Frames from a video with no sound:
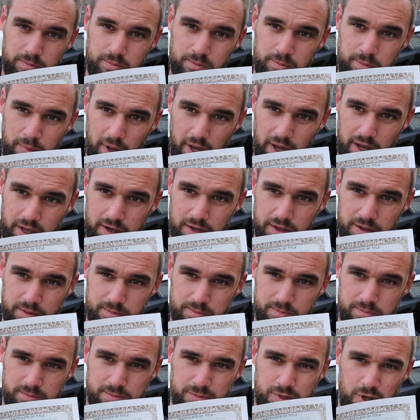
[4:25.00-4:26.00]
buying a
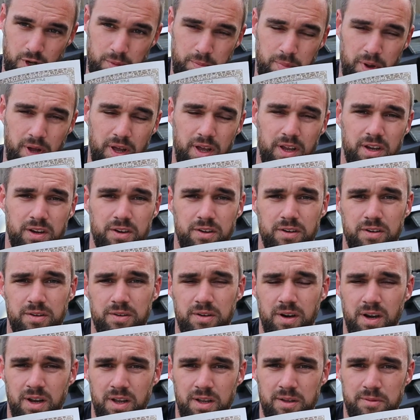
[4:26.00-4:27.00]
dirt bike
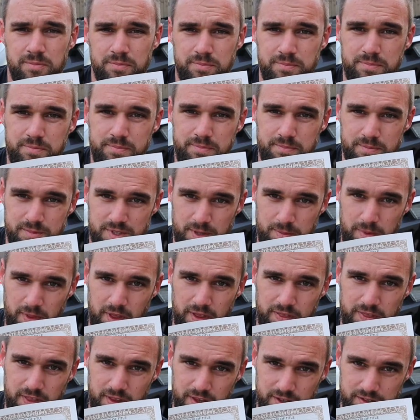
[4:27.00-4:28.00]
or something
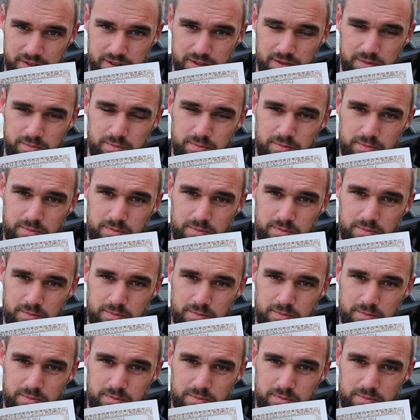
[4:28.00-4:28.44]
like this,